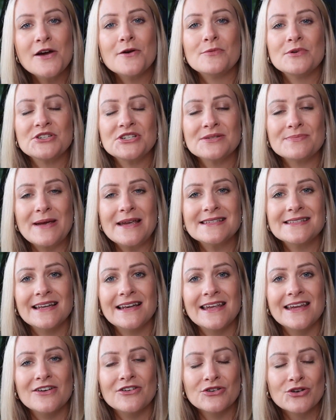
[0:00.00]
which is
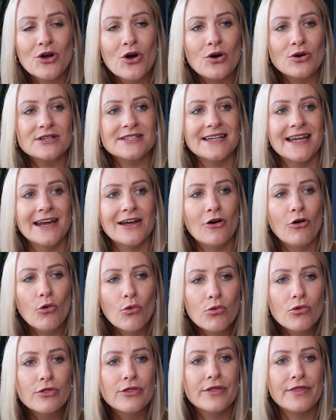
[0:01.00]
basically concocting
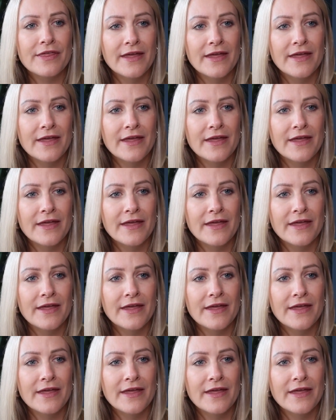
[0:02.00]
all the